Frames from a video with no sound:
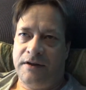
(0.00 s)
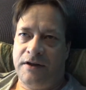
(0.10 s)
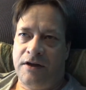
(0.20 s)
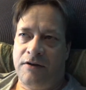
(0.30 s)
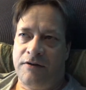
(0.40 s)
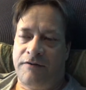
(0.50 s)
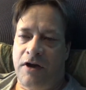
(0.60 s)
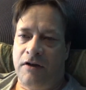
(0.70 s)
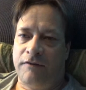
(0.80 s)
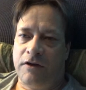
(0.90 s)
The
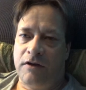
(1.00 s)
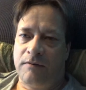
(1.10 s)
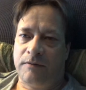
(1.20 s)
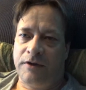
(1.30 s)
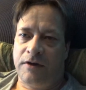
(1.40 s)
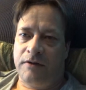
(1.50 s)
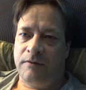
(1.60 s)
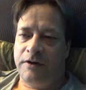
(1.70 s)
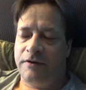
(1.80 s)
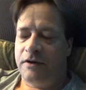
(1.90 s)
fall of Rome.
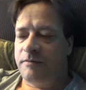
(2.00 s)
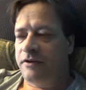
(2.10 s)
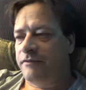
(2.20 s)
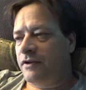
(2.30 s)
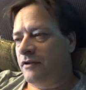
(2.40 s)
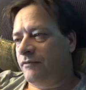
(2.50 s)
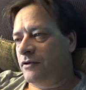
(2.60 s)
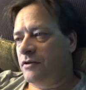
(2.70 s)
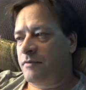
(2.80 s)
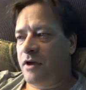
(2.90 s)
What do you think about the fall of
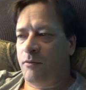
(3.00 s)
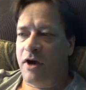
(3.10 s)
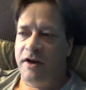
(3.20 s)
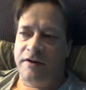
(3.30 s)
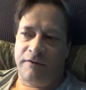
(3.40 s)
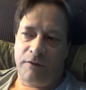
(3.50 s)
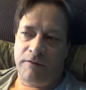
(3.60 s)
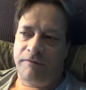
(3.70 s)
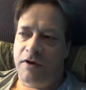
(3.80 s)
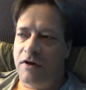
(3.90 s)
Rome? How? Why did the
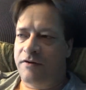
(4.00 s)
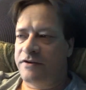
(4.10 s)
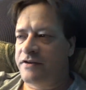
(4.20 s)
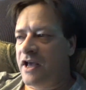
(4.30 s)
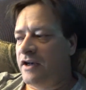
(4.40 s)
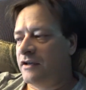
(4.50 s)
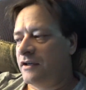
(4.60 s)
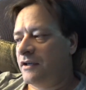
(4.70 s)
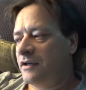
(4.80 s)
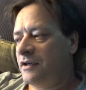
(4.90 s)
Rome fall? This, that.
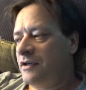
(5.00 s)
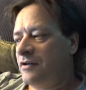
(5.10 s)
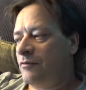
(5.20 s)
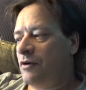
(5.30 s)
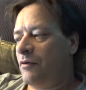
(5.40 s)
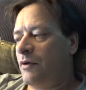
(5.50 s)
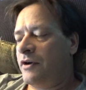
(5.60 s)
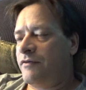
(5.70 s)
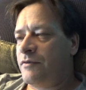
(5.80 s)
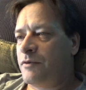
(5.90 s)
Well,
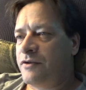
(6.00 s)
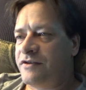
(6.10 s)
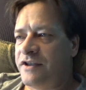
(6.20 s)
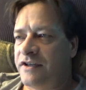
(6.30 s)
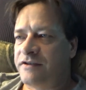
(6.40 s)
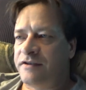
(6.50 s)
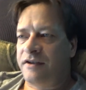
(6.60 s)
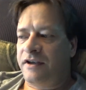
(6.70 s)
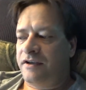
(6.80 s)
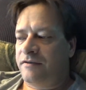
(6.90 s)
one of the most
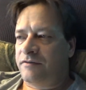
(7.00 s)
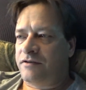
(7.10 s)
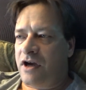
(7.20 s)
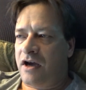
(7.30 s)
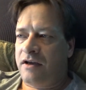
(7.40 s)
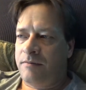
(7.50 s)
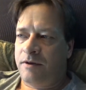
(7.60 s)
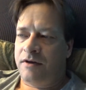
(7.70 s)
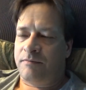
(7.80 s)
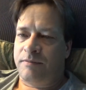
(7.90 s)
densely
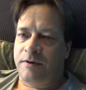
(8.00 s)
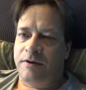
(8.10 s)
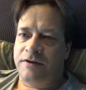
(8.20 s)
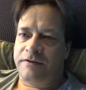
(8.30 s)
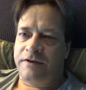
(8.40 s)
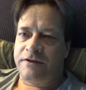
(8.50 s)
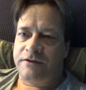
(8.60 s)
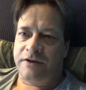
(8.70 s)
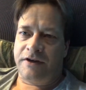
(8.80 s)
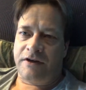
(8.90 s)
documented periods of
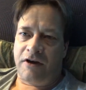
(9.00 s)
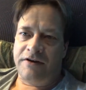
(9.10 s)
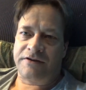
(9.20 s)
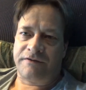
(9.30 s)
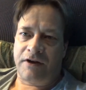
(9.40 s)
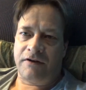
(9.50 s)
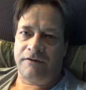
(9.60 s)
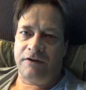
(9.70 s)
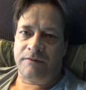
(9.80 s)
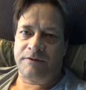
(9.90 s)
history is the fall
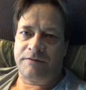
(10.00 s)
of Rome.